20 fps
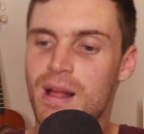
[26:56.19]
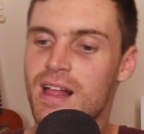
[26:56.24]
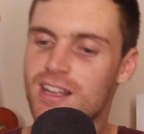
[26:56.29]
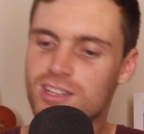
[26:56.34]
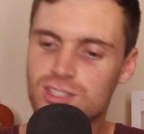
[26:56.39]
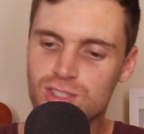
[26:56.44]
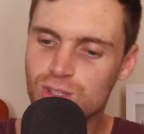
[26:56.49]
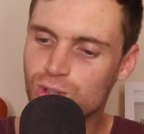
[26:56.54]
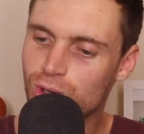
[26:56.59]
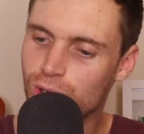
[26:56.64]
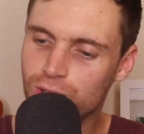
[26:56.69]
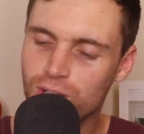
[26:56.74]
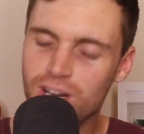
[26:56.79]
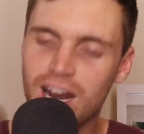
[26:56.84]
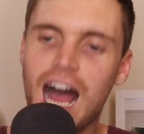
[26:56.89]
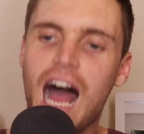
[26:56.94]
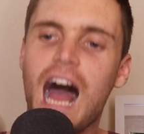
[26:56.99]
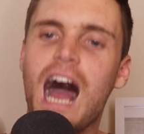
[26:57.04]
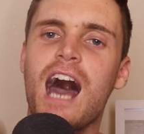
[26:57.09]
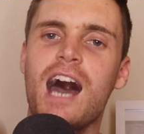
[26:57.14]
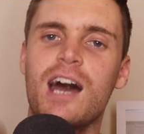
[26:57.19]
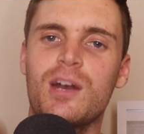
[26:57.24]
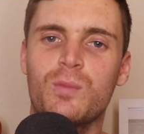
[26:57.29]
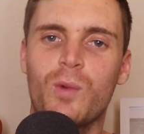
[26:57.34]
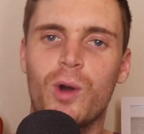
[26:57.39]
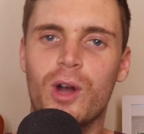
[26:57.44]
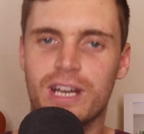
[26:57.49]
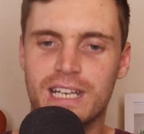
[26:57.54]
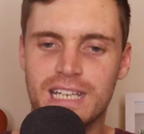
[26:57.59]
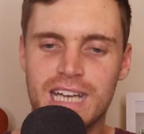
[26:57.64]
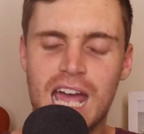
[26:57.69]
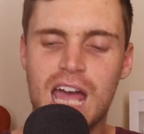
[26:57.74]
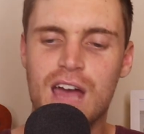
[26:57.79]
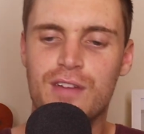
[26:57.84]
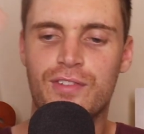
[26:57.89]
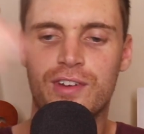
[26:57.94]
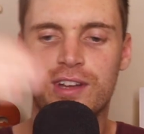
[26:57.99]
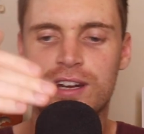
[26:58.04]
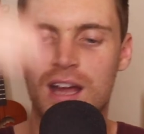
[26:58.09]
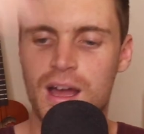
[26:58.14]
That's due to a lot of hard work and
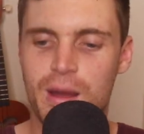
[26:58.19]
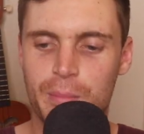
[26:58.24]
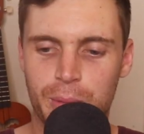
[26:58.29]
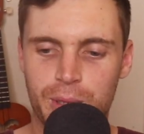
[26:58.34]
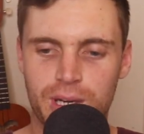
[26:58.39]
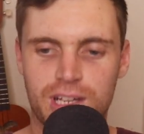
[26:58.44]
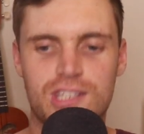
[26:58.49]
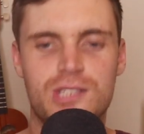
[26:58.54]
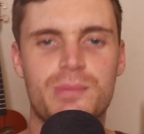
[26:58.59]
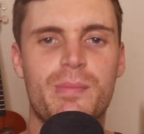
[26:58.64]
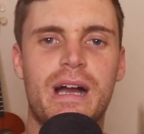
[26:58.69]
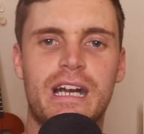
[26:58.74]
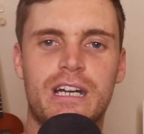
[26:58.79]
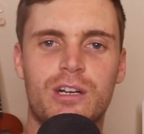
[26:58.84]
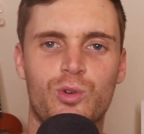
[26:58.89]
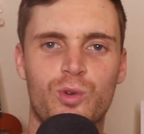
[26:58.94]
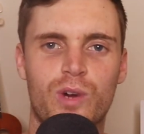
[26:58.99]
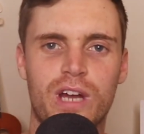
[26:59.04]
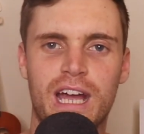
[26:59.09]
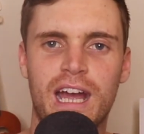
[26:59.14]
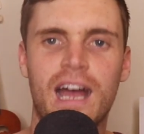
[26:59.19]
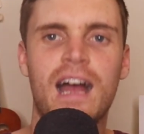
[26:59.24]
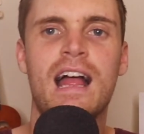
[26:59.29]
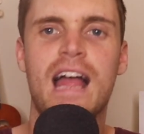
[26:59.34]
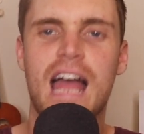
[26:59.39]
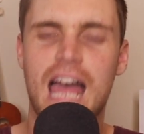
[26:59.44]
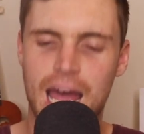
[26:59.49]
effort put into my career